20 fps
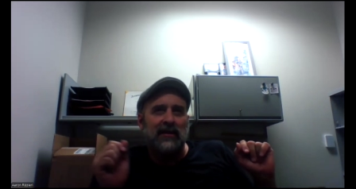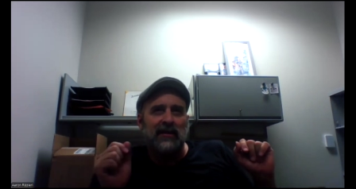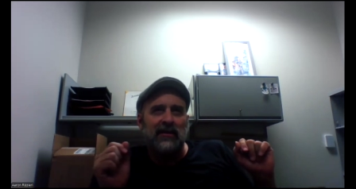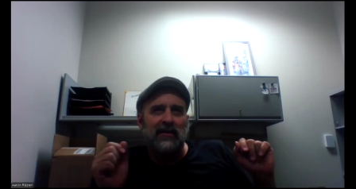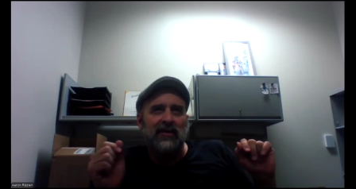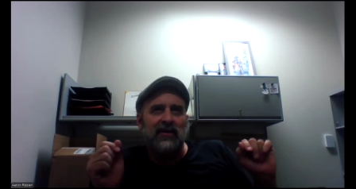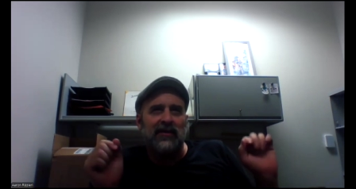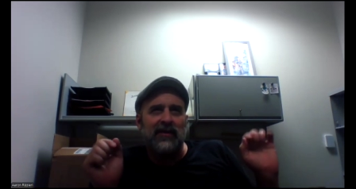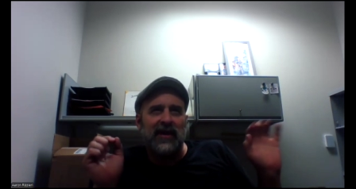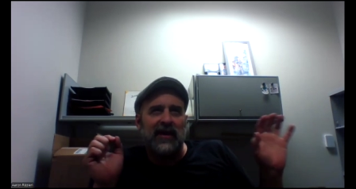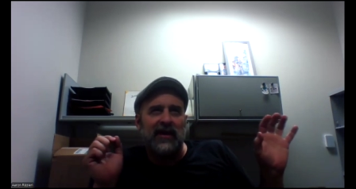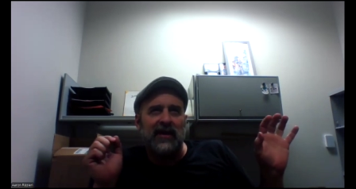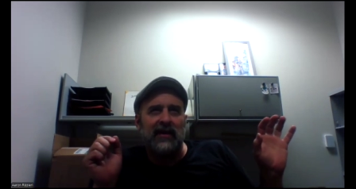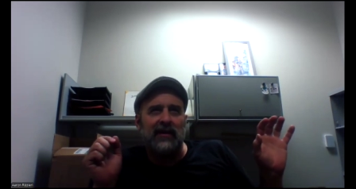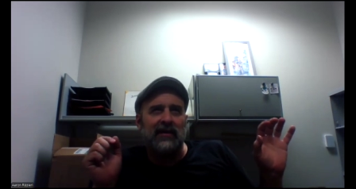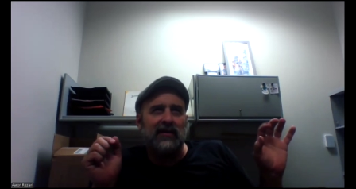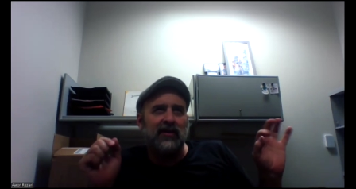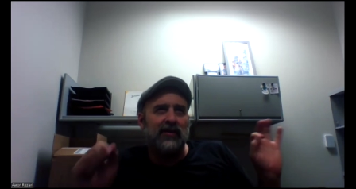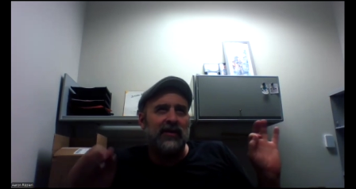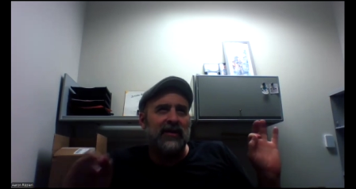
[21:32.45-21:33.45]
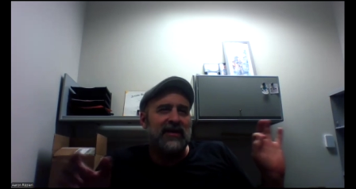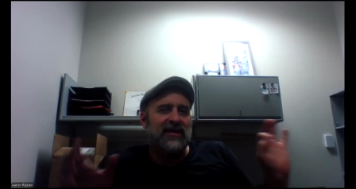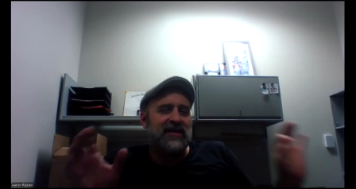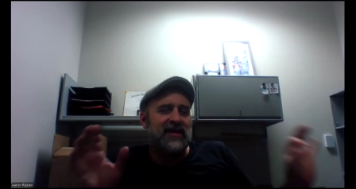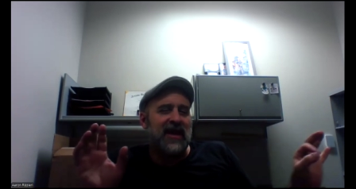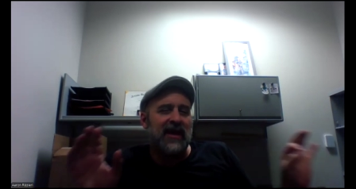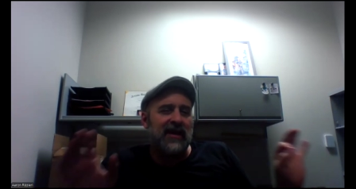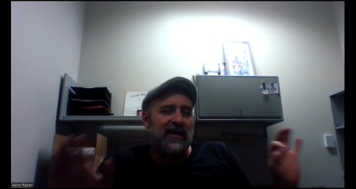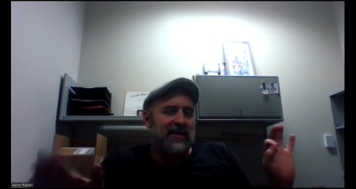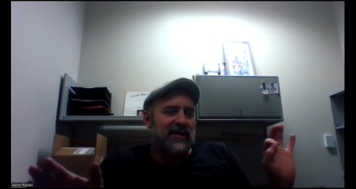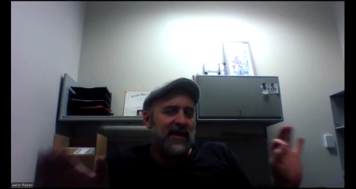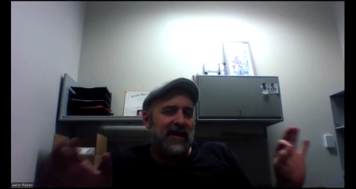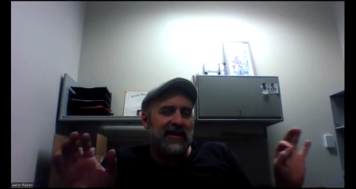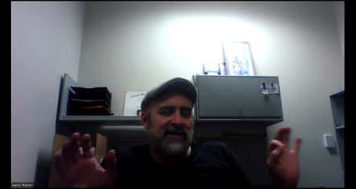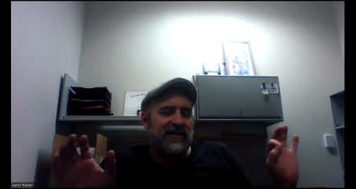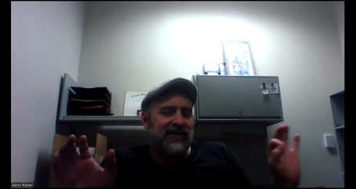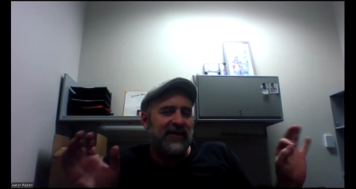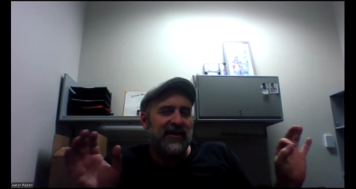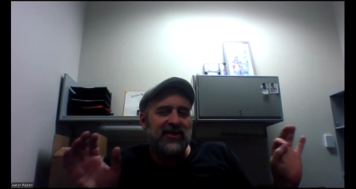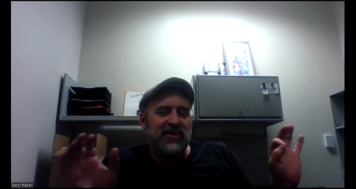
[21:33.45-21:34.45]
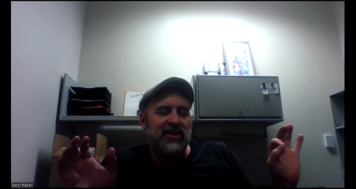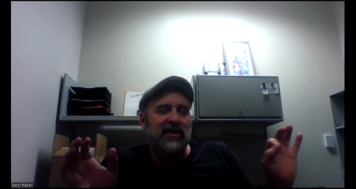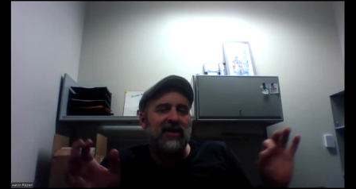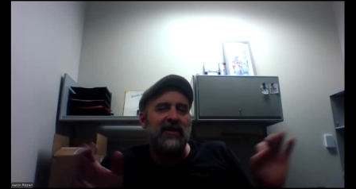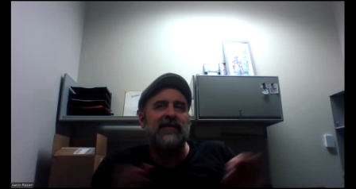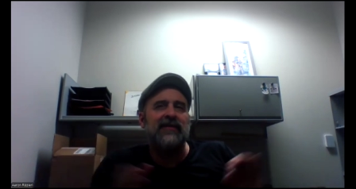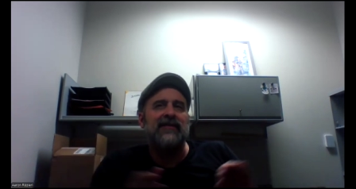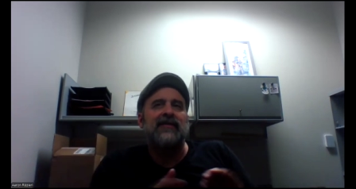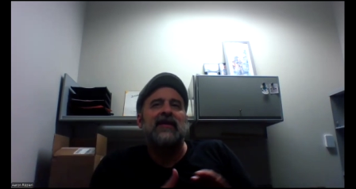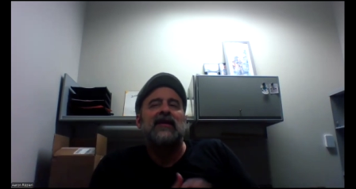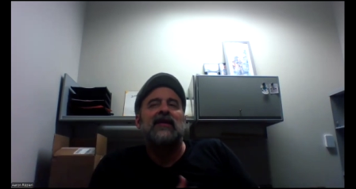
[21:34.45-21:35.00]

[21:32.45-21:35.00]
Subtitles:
You could make it a little bit science fiction-y.